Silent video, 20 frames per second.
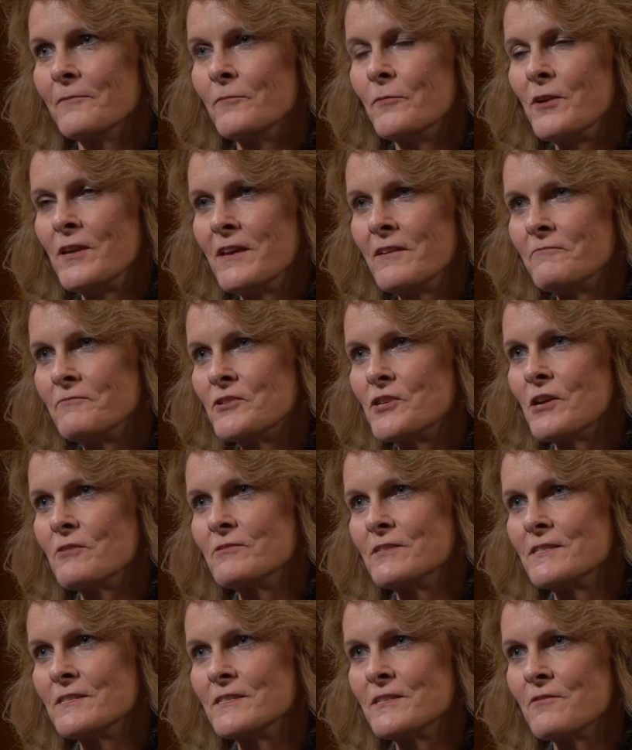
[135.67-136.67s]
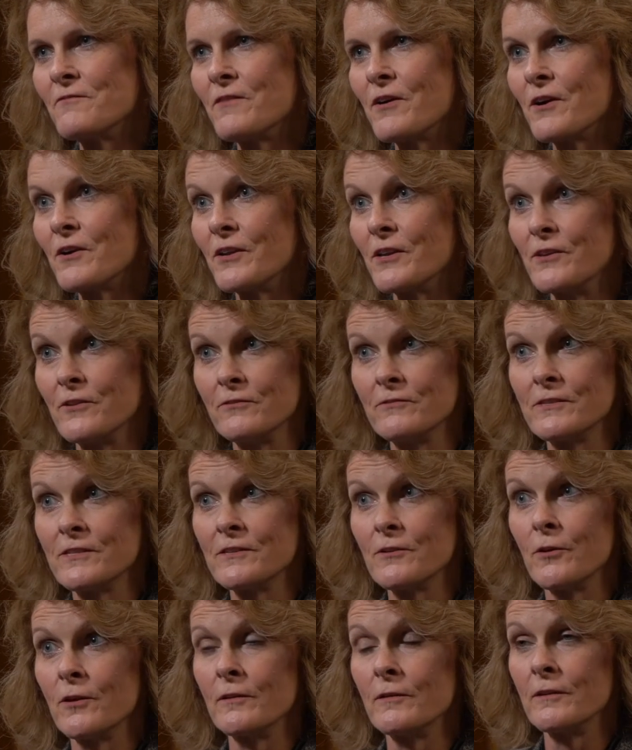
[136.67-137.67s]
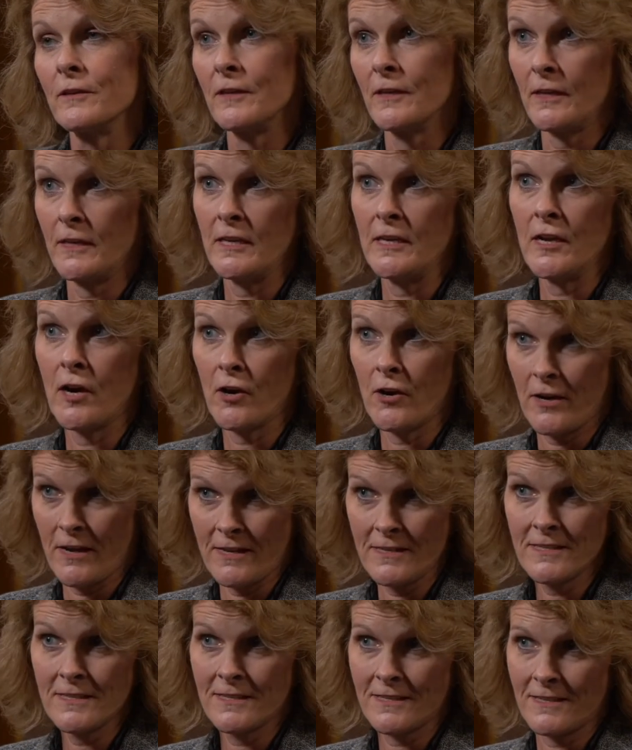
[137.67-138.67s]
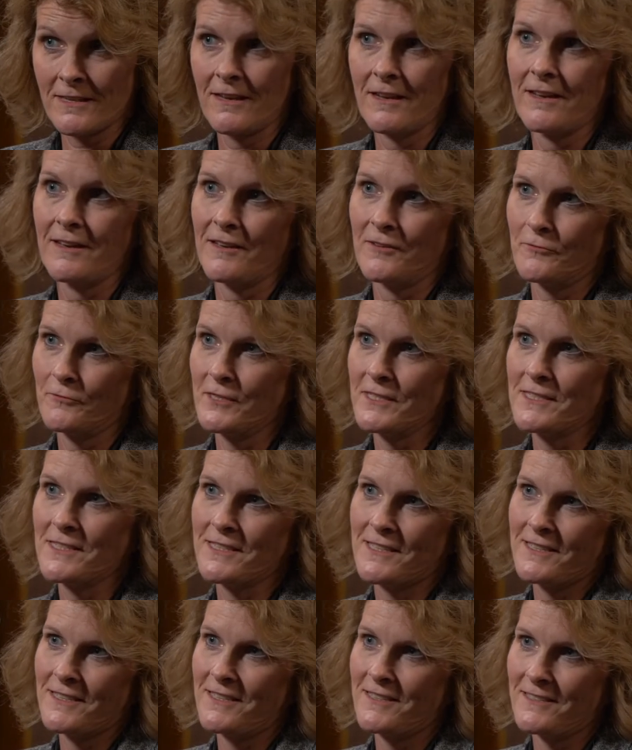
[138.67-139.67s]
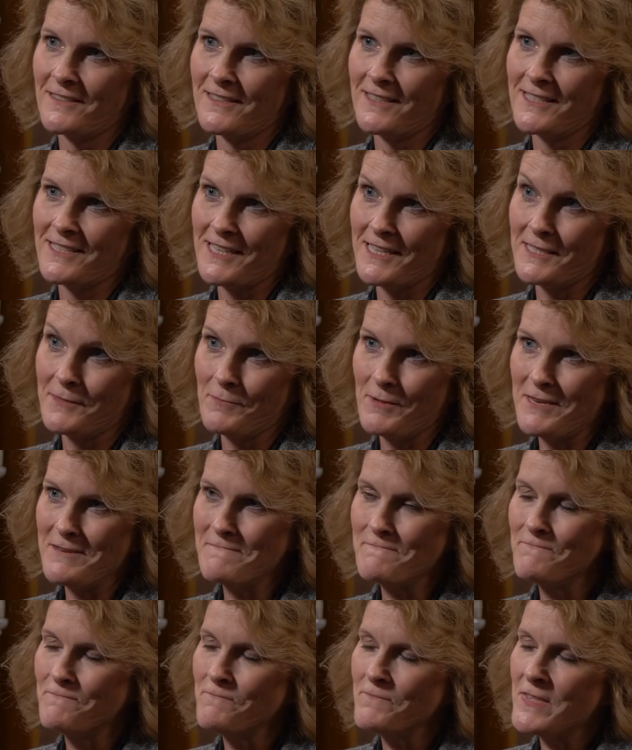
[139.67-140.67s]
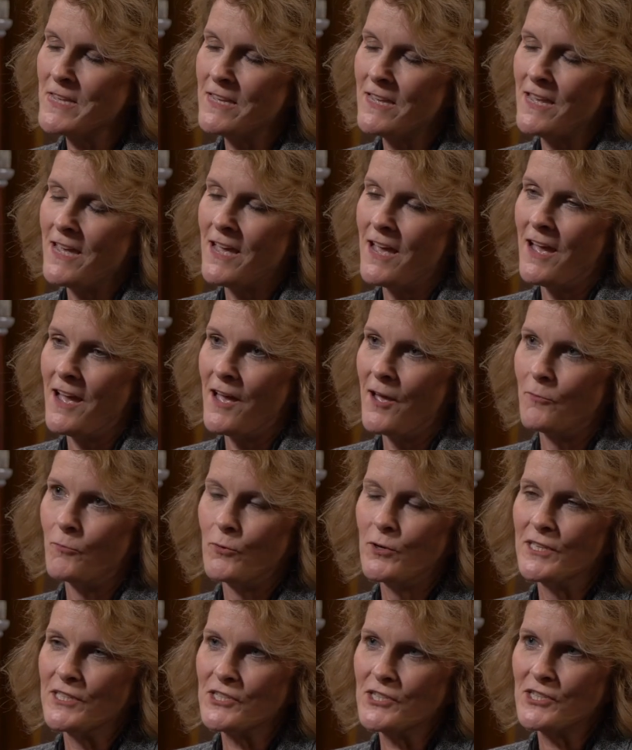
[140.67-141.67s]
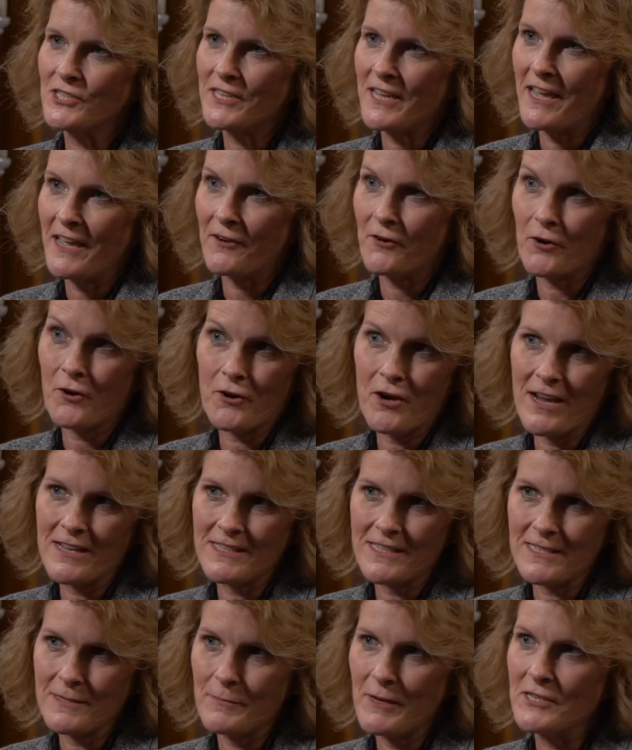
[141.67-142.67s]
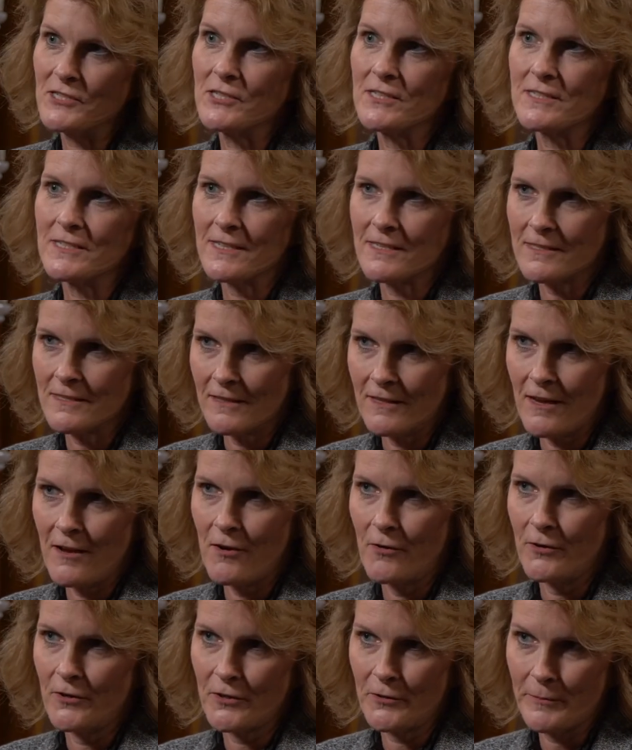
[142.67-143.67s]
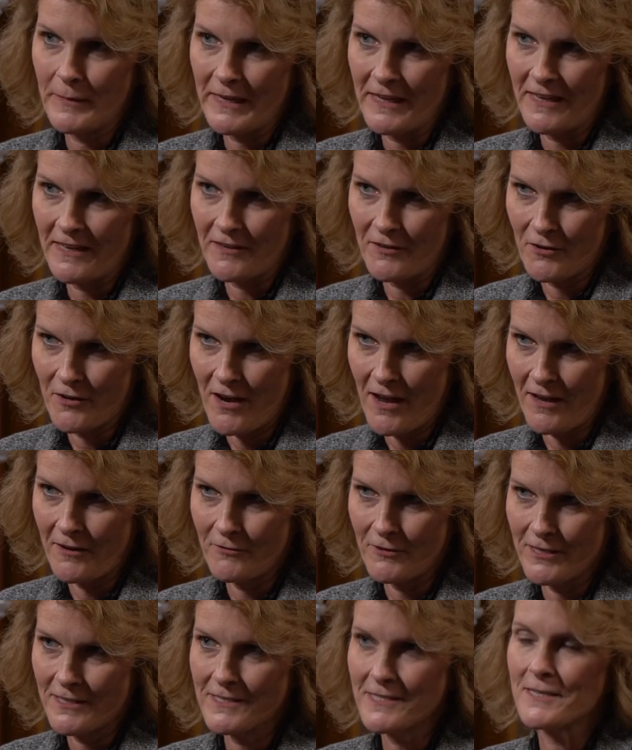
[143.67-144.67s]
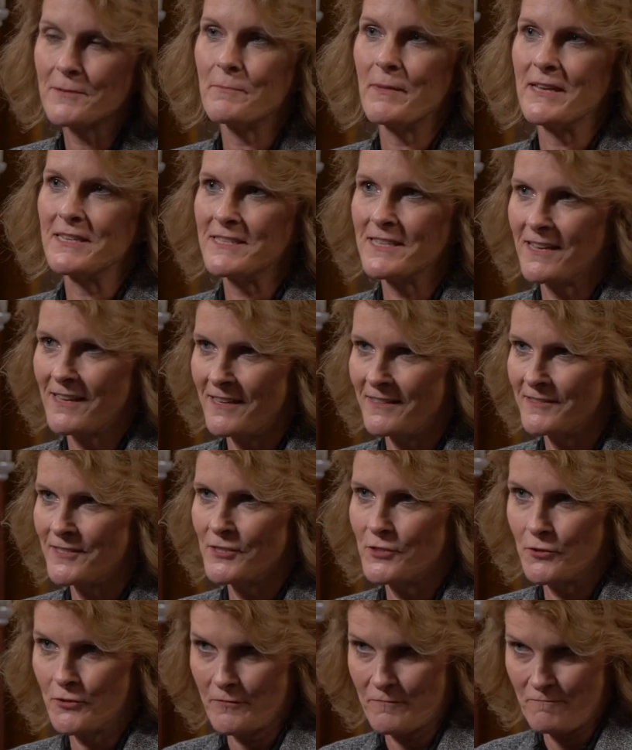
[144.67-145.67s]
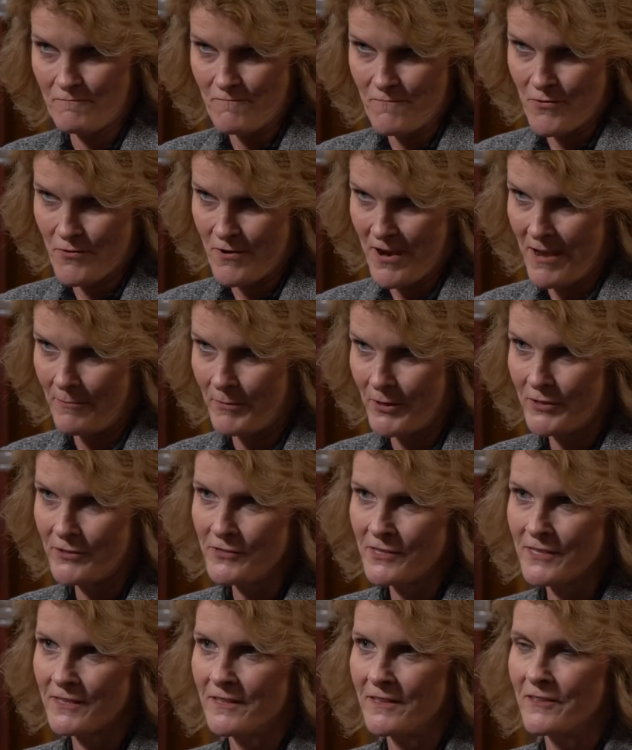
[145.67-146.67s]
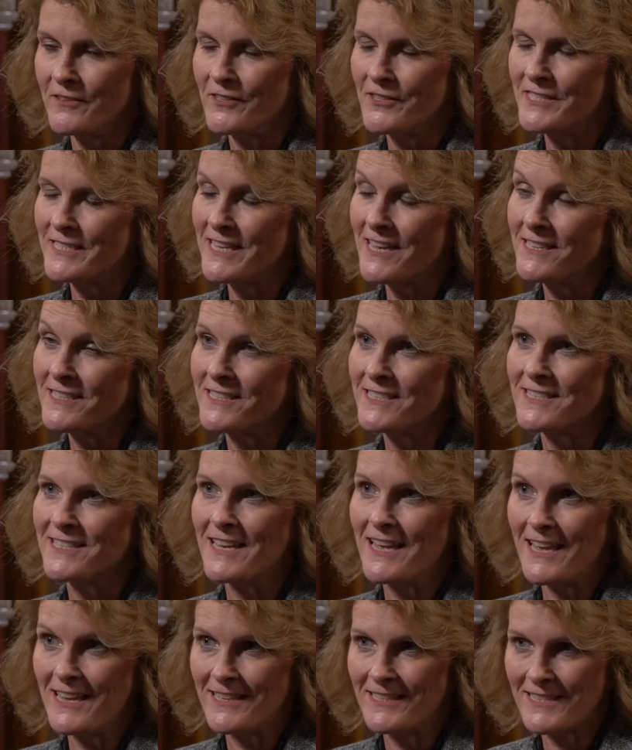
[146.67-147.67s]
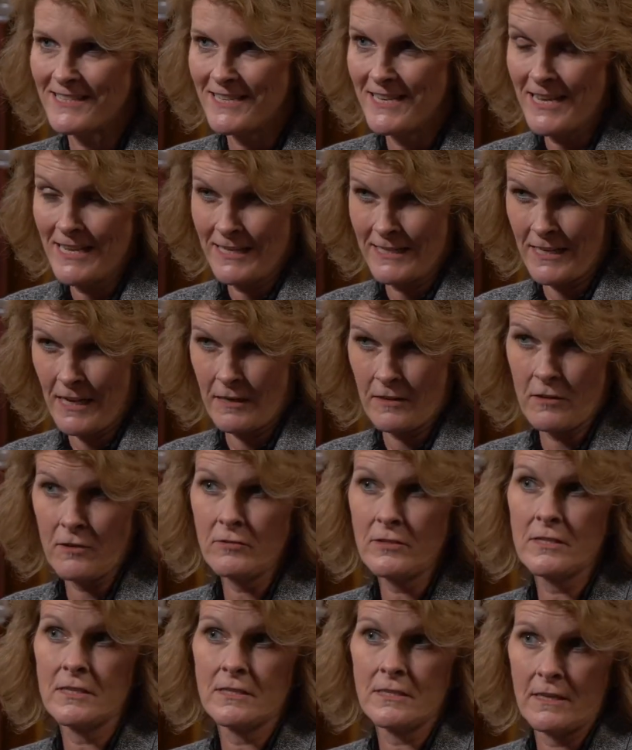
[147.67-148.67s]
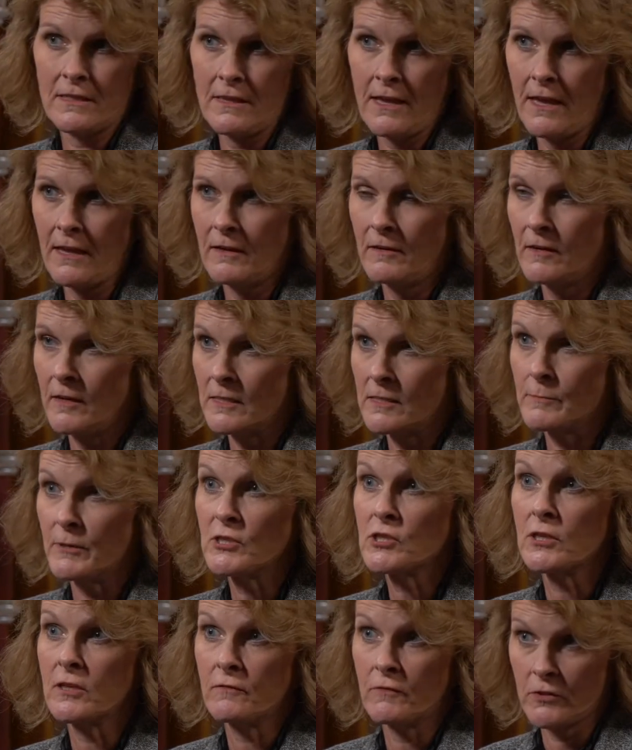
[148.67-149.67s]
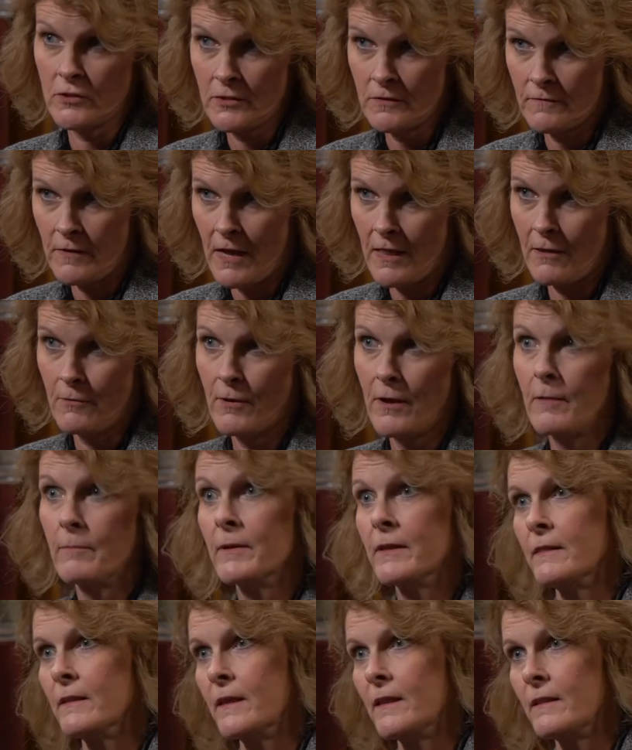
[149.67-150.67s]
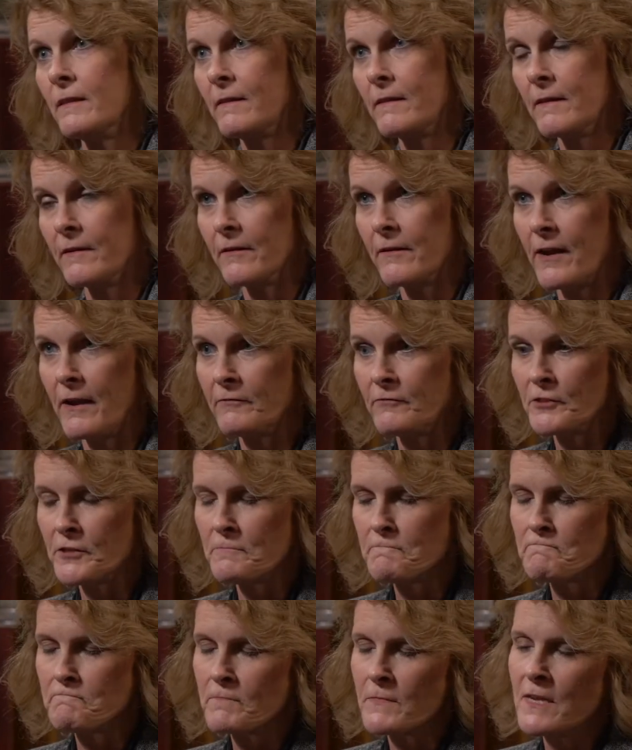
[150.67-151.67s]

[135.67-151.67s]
we have chosen so far to use the ERS risk assessment, which categorizes patients as low, intermediate, or high risk based on certain parameters that are assessed at diagnosis and then especially first follow-up and then thereafter.